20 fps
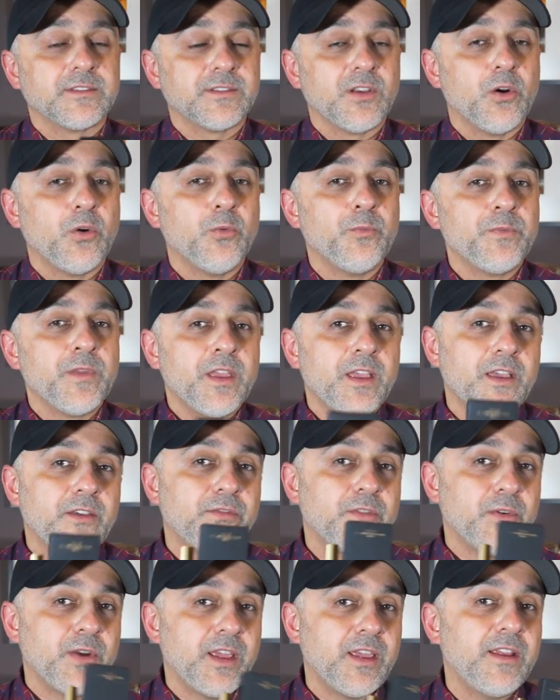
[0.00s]
So
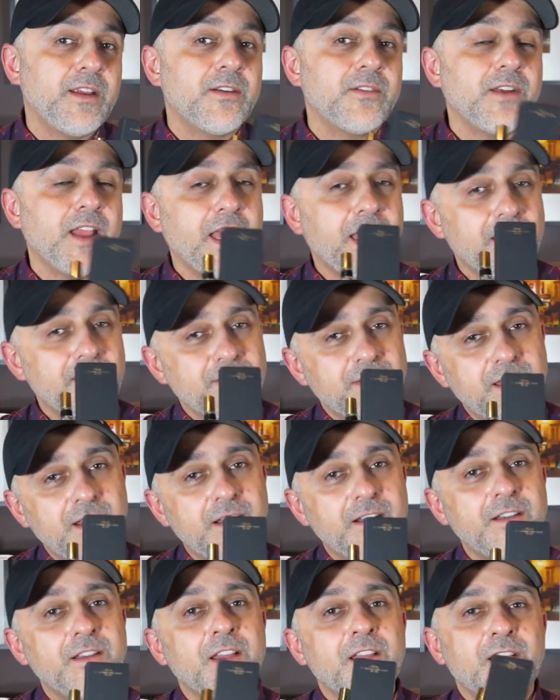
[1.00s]
if you're here and
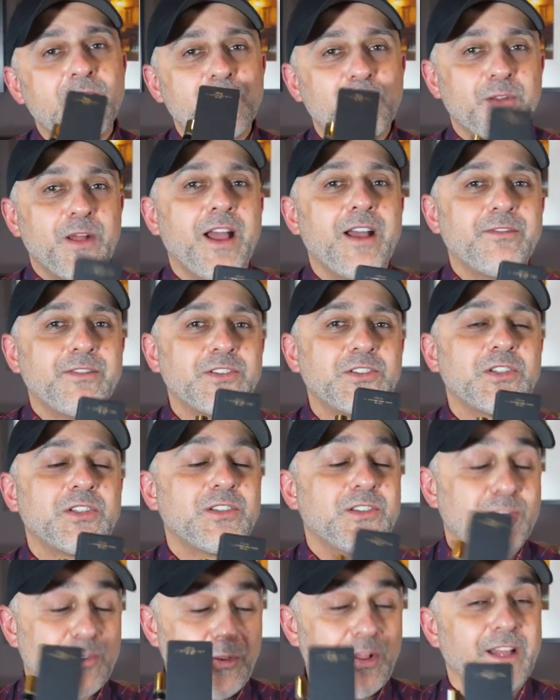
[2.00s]
there, you'll have, a ch
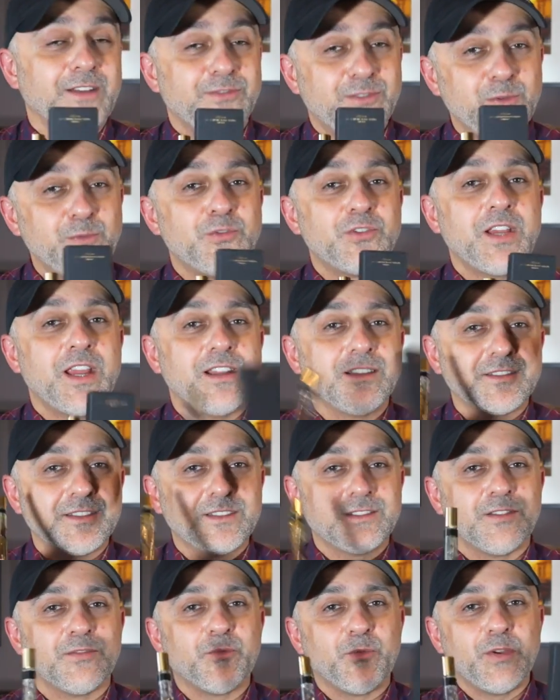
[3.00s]
you'll have two
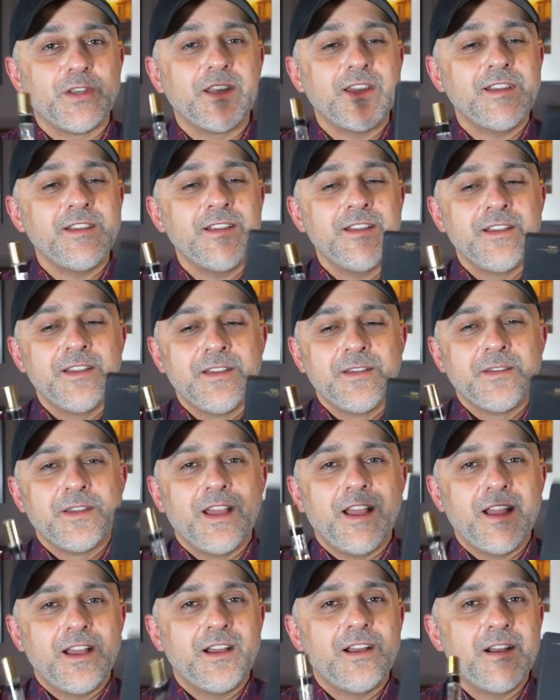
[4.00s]
chances of winning
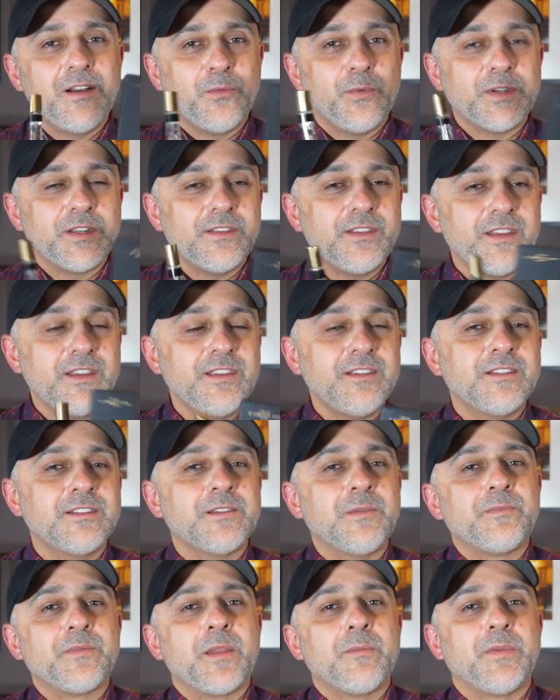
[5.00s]
uh, one of these.